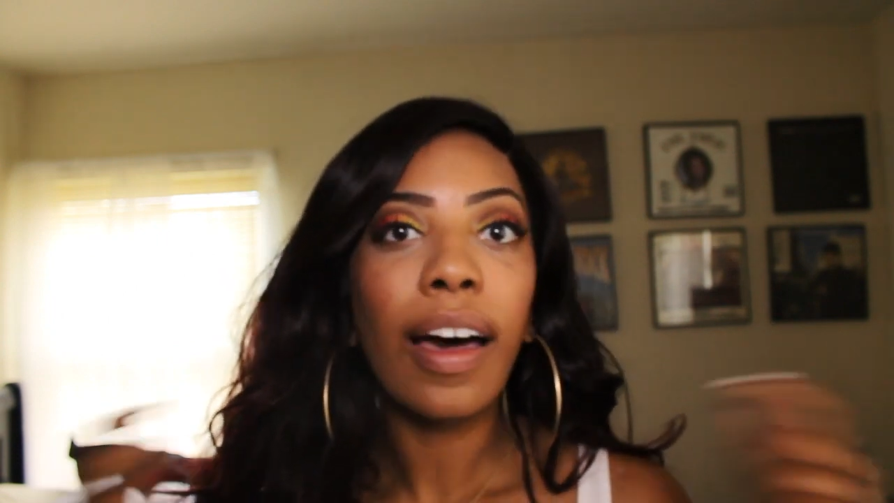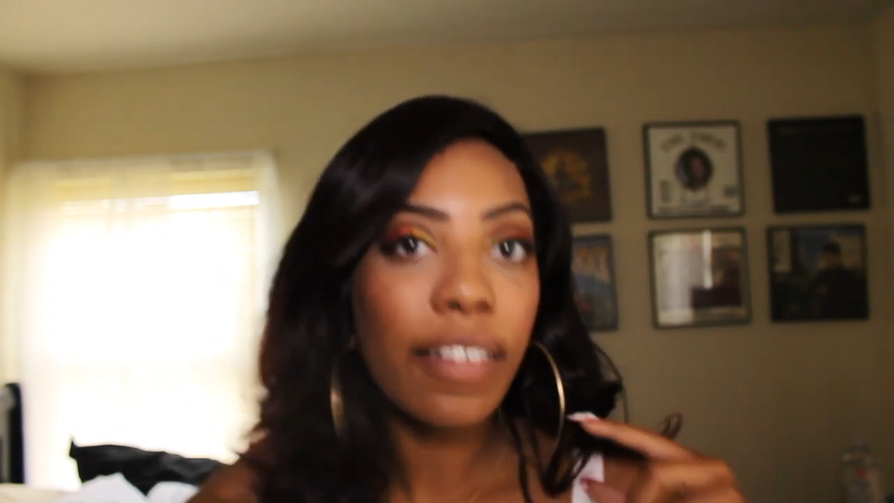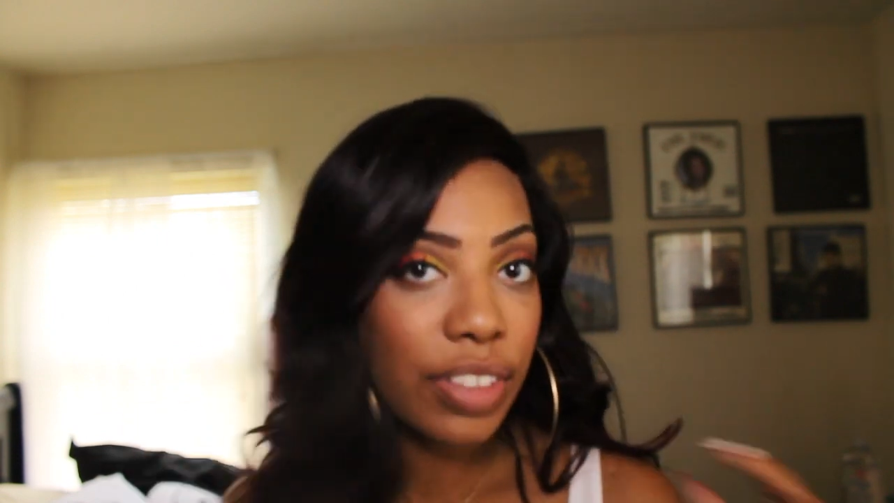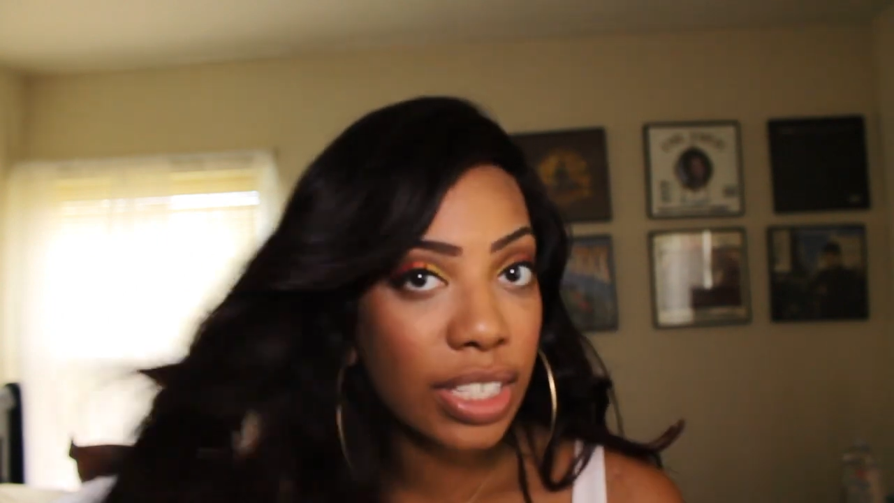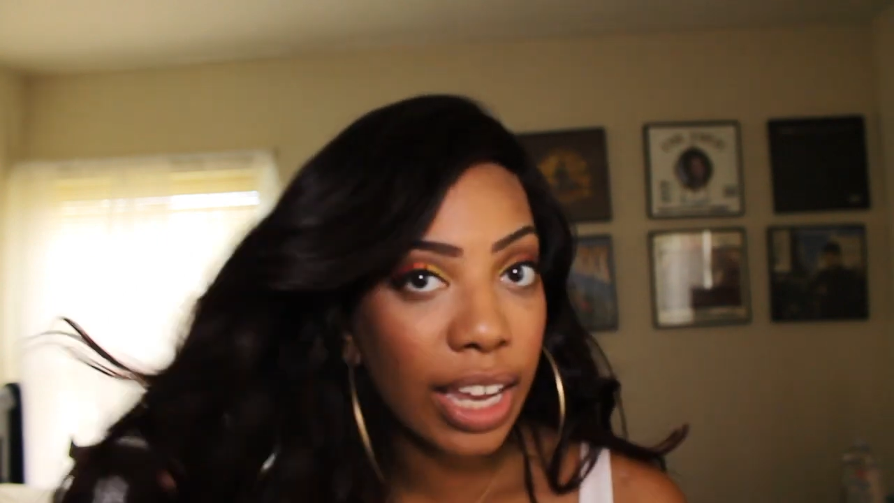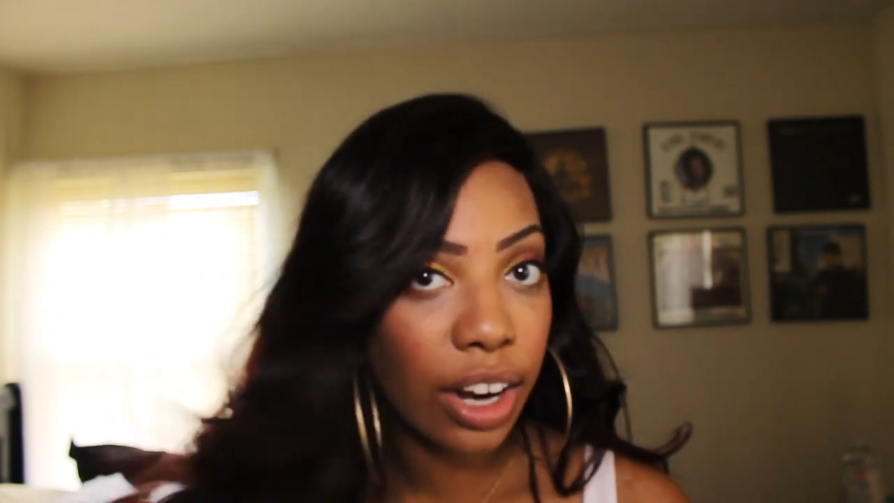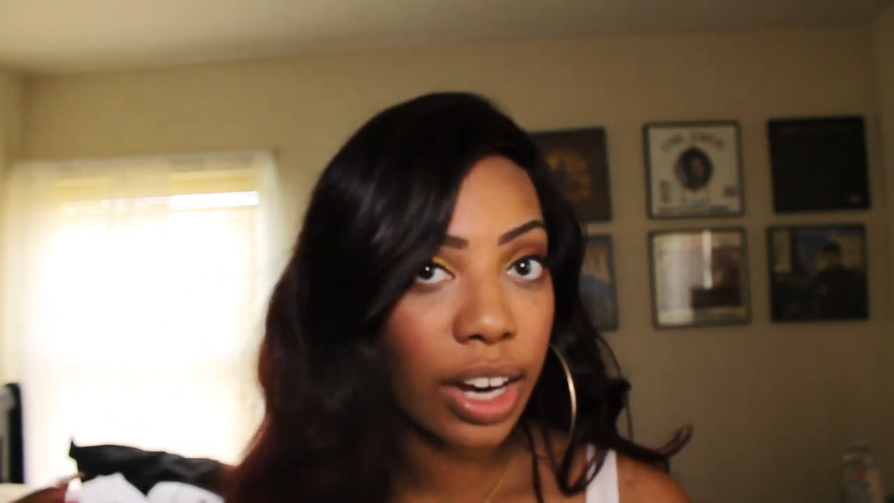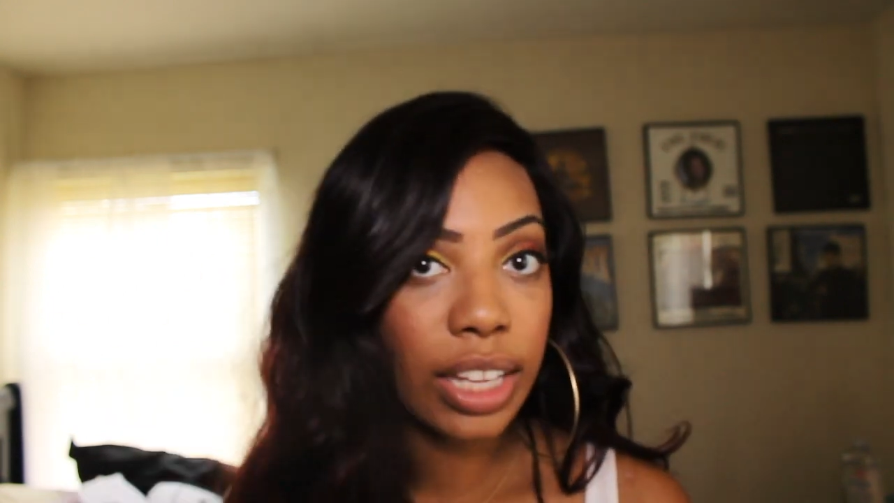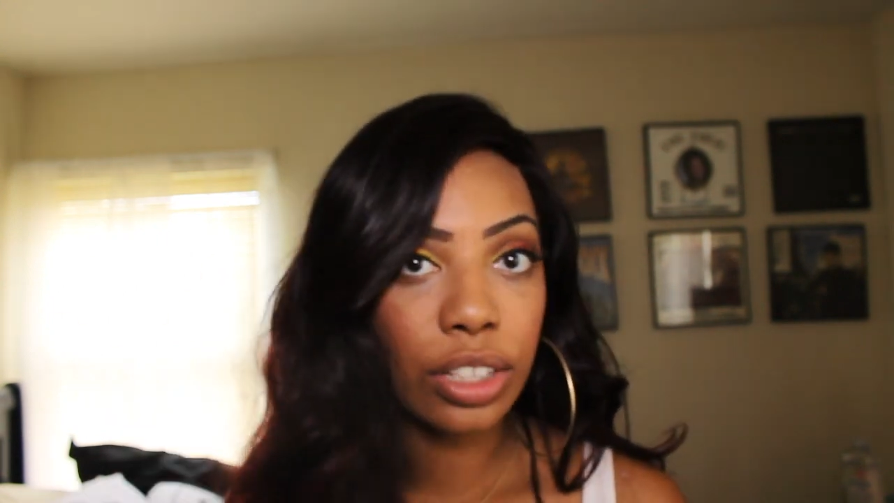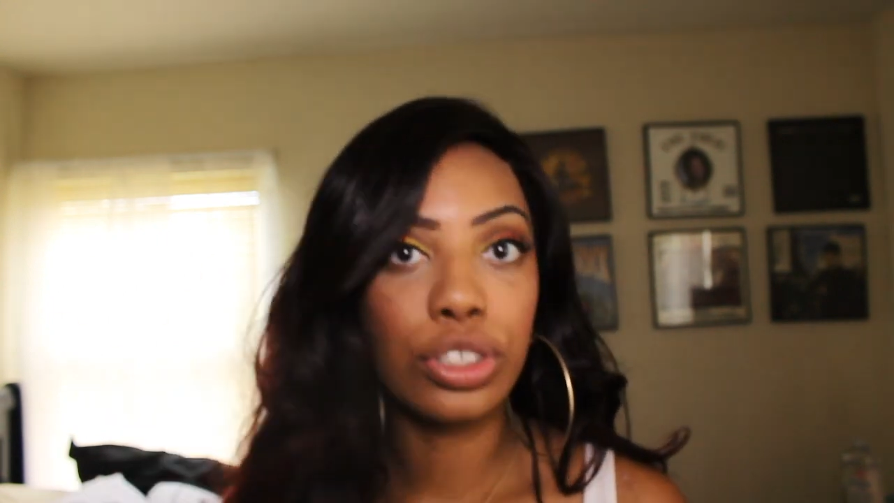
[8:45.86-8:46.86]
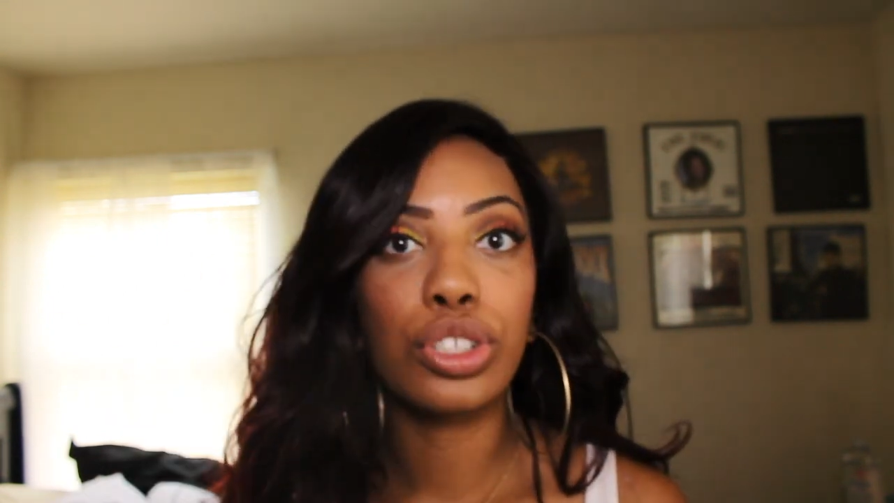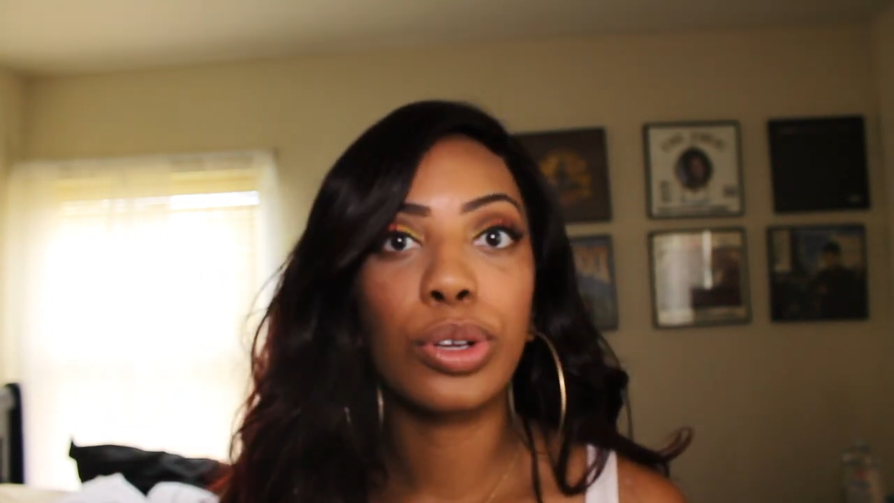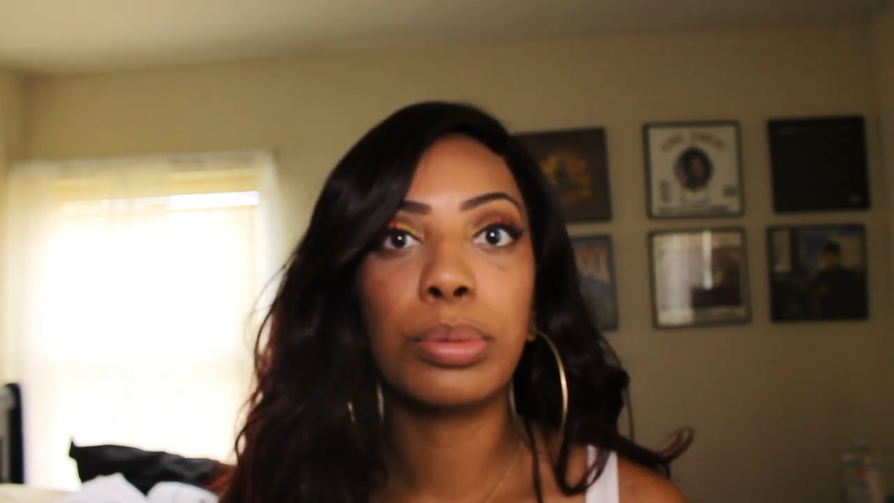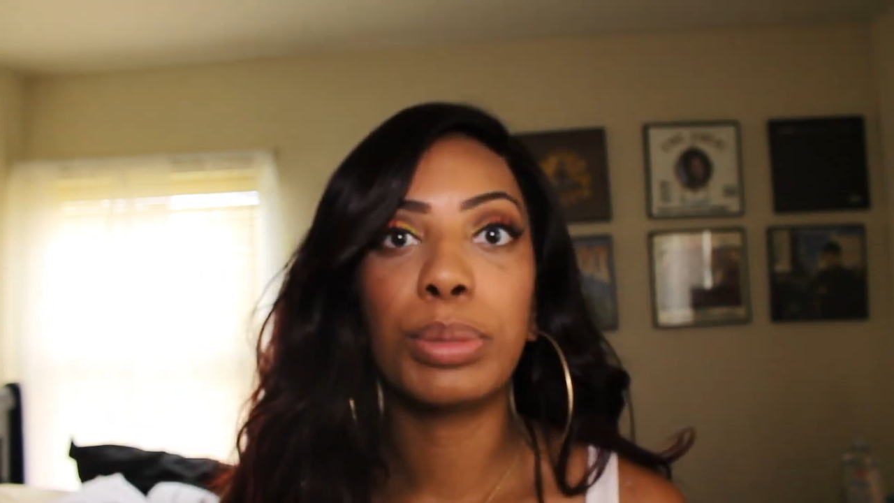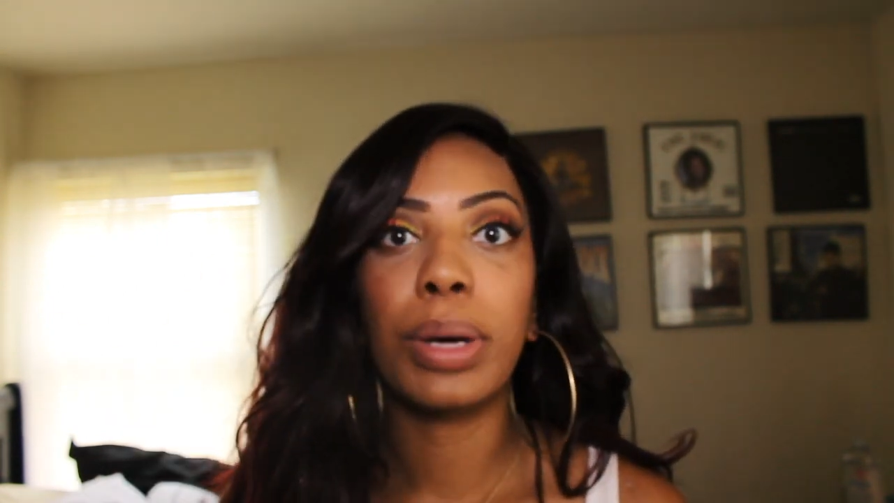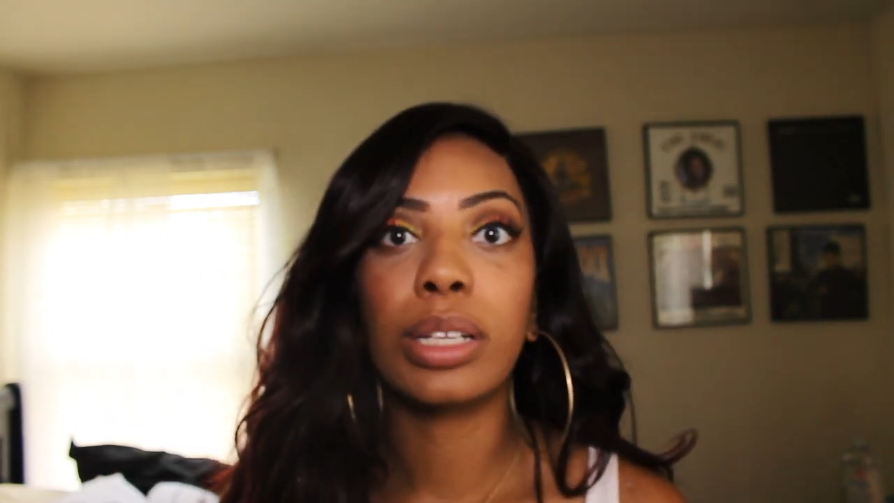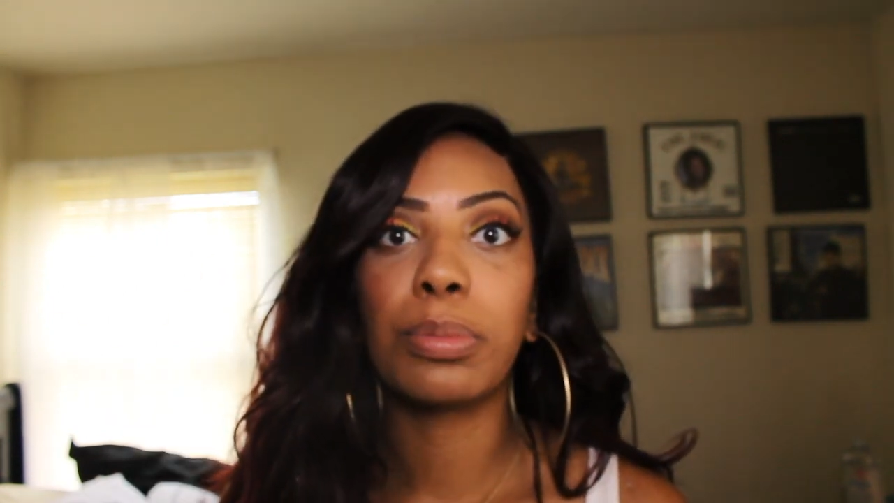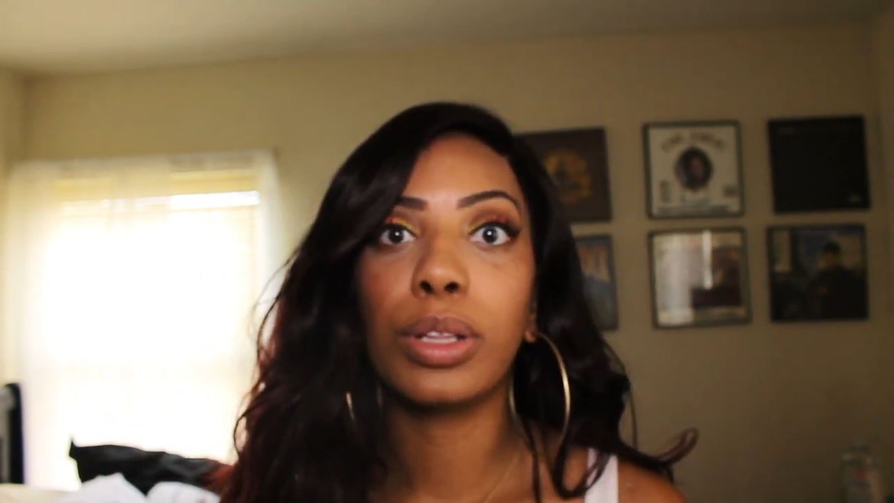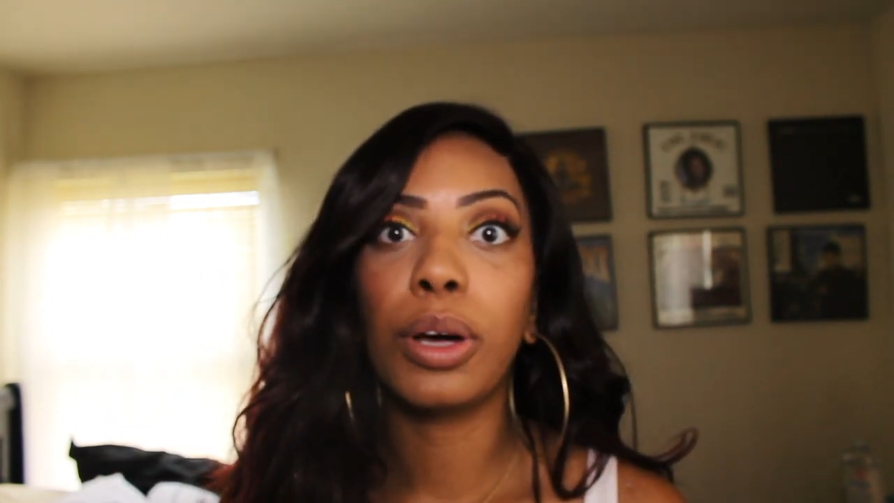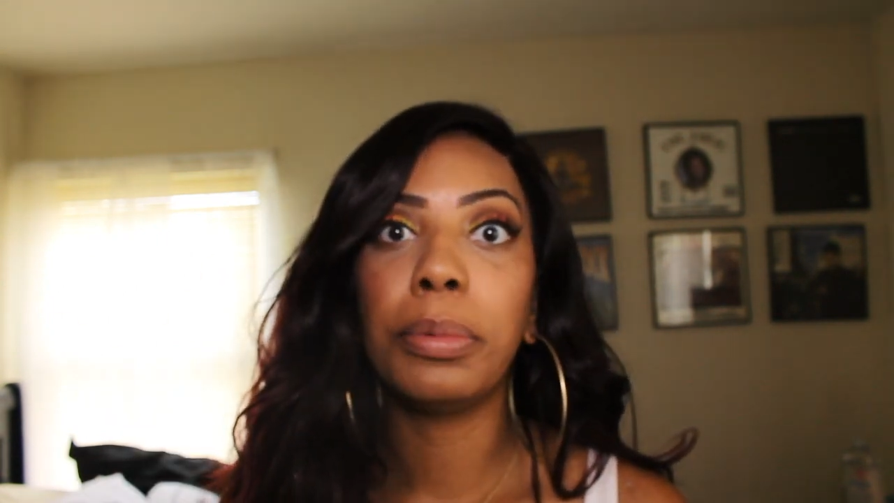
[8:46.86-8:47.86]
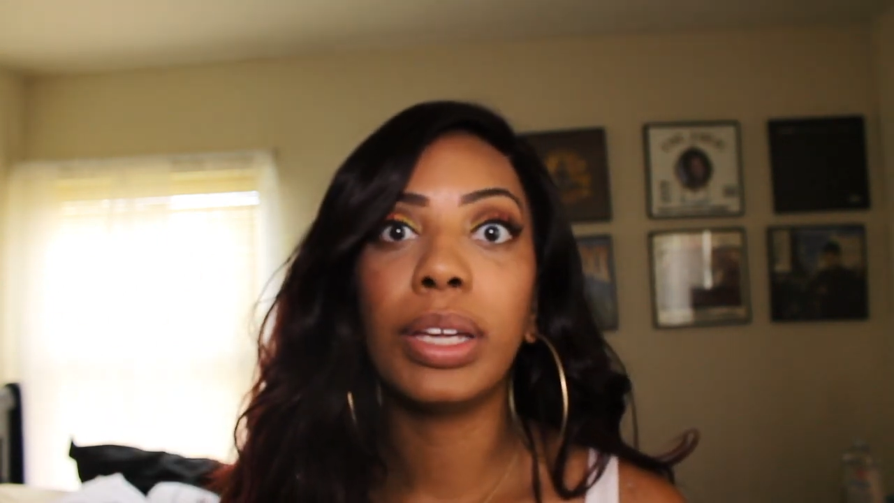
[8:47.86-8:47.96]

of this hair in the description box below,